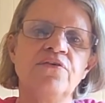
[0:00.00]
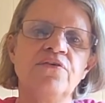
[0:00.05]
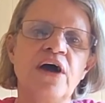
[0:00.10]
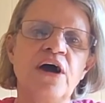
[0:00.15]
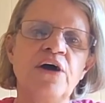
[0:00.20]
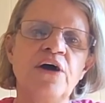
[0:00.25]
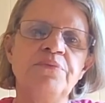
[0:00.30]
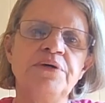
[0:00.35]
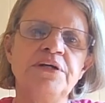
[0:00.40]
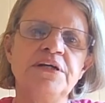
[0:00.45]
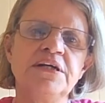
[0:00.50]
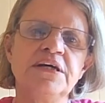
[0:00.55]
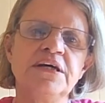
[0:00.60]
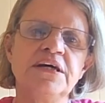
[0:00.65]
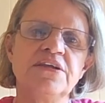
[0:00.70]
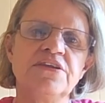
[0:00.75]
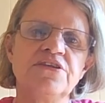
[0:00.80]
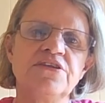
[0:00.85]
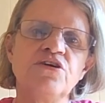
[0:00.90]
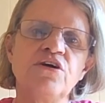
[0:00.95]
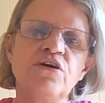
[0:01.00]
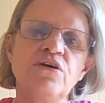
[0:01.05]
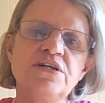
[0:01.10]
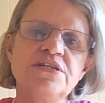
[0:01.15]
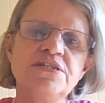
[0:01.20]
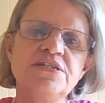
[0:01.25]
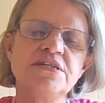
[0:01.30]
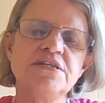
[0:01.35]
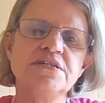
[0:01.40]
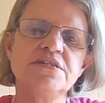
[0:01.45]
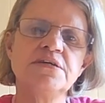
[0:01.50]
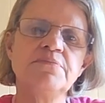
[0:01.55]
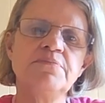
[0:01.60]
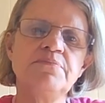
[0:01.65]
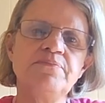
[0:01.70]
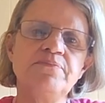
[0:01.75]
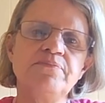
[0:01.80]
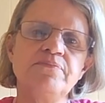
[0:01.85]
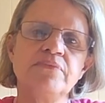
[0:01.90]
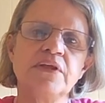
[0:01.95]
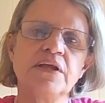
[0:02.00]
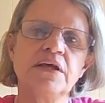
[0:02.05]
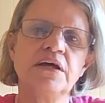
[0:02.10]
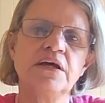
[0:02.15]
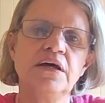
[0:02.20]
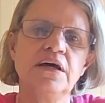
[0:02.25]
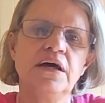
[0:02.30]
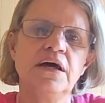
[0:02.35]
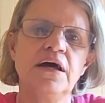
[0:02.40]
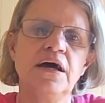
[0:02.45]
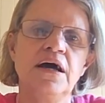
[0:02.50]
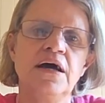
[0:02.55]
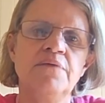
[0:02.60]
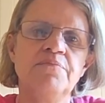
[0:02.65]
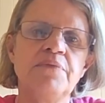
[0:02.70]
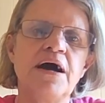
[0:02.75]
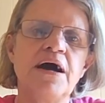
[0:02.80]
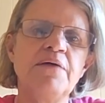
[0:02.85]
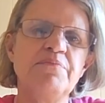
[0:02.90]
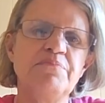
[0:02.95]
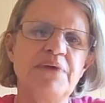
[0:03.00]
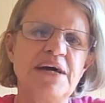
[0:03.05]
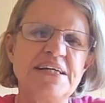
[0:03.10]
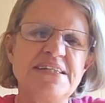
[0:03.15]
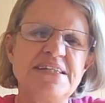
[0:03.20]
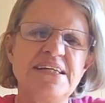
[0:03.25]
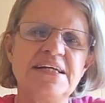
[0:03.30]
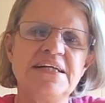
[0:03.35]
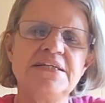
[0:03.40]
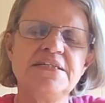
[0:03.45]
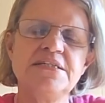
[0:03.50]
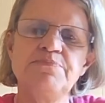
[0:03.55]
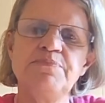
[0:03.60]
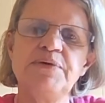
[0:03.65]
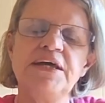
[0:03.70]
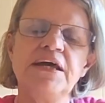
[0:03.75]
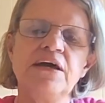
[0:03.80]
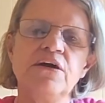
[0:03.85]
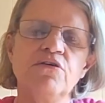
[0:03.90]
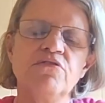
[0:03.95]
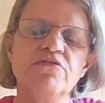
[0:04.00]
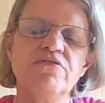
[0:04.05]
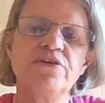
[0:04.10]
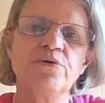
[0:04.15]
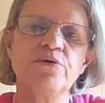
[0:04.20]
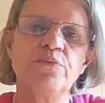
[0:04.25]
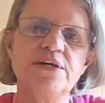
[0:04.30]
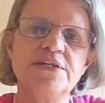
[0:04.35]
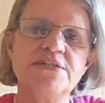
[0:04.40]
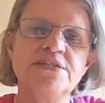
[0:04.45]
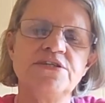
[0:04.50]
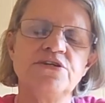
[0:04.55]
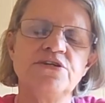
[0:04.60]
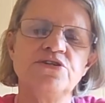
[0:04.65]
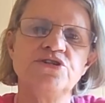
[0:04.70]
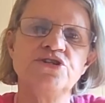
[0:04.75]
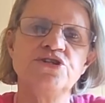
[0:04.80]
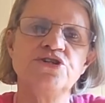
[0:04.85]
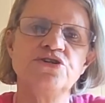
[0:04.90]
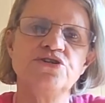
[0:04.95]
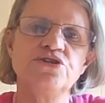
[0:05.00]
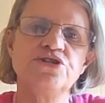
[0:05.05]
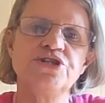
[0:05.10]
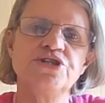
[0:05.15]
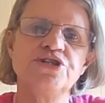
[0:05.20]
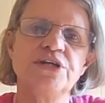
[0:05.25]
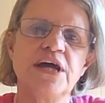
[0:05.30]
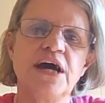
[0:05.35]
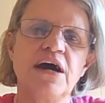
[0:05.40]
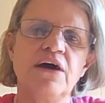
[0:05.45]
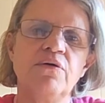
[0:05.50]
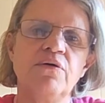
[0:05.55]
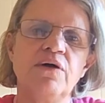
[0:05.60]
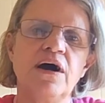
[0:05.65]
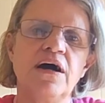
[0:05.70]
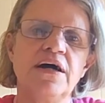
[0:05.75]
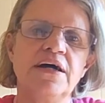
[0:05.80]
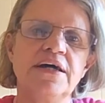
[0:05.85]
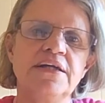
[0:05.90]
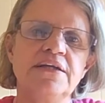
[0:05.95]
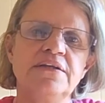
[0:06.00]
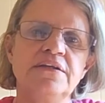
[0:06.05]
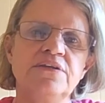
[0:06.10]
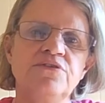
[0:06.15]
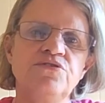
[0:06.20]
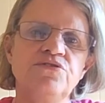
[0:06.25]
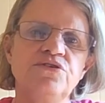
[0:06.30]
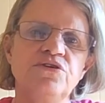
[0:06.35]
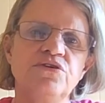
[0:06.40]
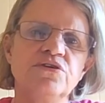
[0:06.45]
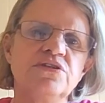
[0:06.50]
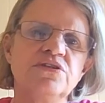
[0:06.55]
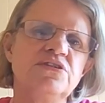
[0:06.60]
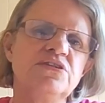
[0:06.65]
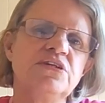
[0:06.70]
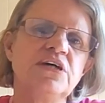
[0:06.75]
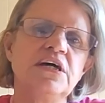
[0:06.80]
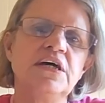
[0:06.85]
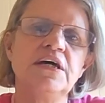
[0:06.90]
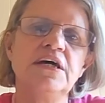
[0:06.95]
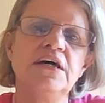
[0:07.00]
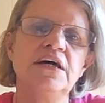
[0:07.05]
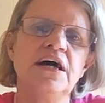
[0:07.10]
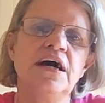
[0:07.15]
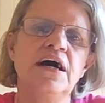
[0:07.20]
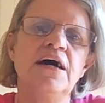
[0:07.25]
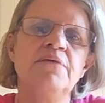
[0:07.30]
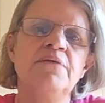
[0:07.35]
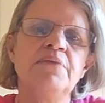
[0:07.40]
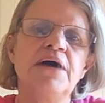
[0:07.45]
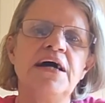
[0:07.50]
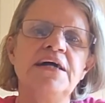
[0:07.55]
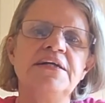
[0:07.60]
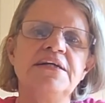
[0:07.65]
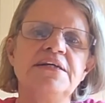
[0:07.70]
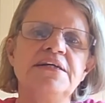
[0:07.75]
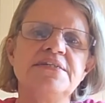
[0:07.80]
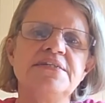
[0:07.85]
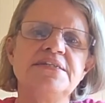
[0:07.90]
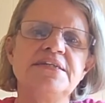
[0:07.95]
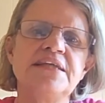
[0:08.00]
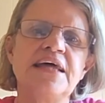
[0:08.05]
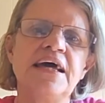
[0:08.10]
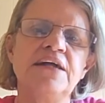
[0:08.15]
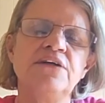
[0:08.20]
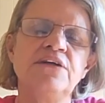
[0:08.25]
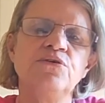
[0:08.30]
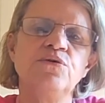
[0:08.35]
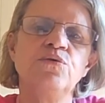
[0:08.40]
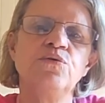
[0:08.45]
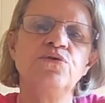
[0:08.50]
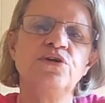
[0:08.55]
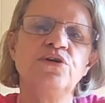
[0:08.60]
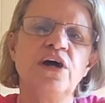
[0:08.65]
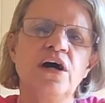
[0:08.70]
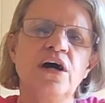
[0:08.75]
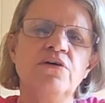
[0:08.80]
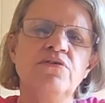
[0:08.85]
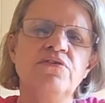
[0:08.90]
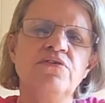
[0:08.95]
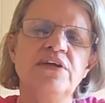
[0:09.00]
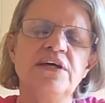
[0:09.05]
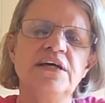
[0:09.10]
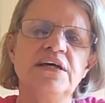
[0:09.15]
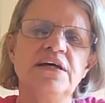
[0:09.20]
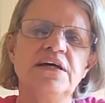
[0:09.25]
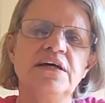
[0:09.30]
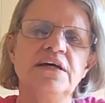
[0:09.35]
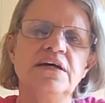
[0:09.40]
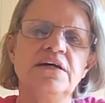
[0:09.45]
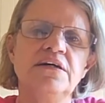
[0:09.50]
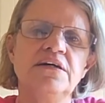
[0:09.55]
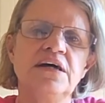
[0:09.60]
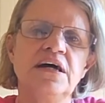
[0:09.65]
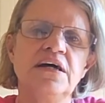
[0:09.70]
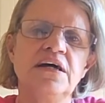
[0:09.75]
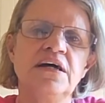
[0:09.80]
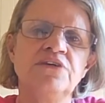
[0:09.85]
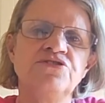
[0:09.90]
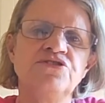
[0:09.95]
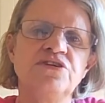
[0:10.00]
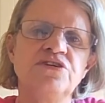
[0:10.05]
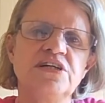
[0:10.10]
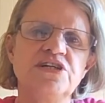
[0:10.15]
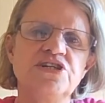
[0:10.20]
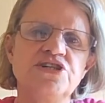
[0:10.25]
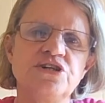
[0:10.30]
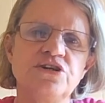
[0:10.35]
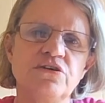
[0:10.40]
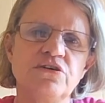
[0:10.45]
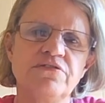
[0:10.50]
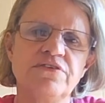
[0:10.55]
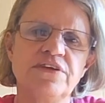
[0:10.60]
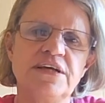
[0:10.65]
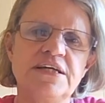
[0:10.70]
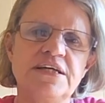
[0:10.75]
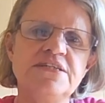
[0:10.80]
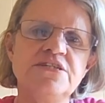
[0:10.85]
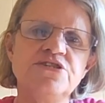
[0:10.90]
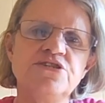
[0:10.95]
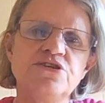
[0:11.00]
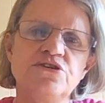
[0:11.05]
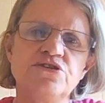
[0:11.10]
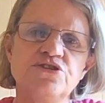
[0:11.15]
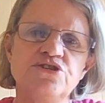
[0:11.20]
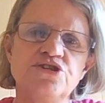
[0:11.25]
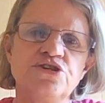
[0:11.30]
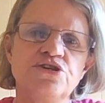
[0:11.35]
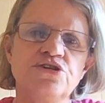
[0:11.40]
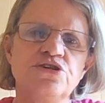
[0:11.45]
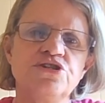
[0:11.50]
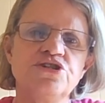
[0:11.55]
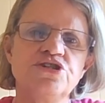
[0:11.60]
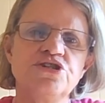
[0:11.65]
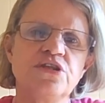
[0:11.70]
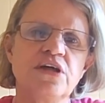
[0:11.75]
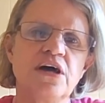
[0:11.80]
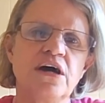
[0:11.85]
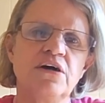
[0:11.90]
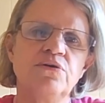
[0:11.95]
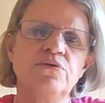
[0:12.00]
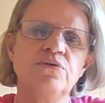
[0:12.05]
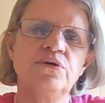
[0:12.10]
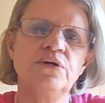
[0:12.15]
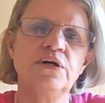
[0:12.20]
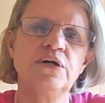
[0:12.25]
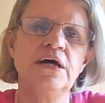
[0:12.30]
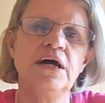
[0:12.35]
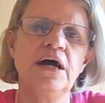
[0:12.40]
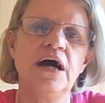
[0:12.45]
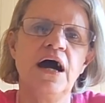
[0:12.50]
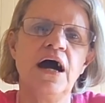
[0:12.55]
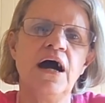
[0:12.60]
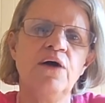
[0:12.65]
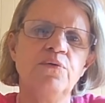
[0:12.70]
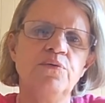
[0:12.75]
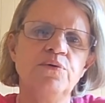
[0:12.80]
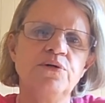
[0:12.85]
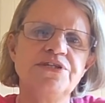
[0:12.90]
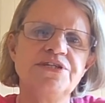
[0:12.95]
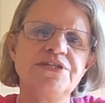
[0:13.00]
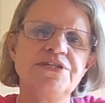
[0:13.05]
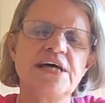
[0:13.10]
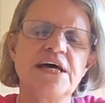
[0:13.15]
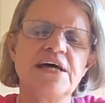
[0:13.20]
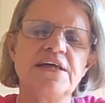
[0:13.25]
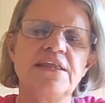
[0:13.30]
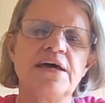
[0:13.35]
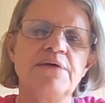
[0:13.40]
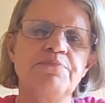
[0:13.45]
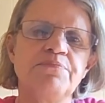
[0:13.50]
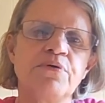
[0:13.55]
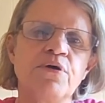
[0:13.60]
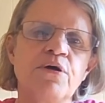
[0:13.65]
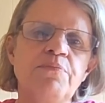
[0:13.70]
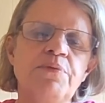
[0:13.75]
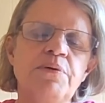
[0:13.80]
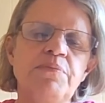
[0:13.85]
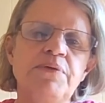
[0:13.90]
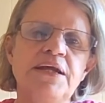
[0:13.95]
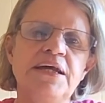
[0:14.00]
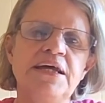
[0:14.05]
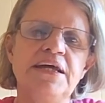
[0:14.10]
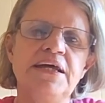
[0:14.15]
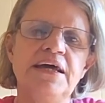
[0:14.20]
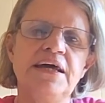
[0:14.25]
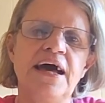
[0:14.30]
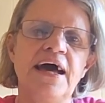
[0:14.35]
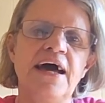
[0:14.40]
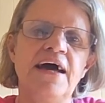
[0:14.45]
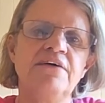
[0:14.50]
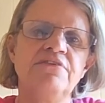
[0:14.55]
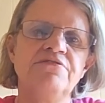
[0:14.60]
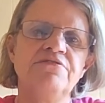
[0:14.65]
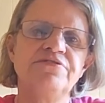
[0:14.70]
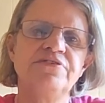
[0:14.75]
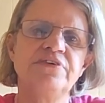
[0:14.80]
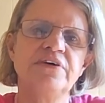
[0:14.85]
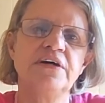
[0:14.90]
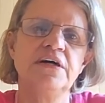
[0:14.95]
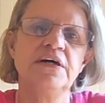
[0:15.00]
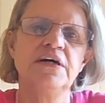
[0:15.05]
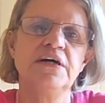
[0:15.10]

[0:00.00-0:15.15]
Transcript: Roman Catholicism. Um, I'm basically speaking of the Western Church now. I do not um, understand or know the, the tradition of the Eastern Church, though I would say they probably have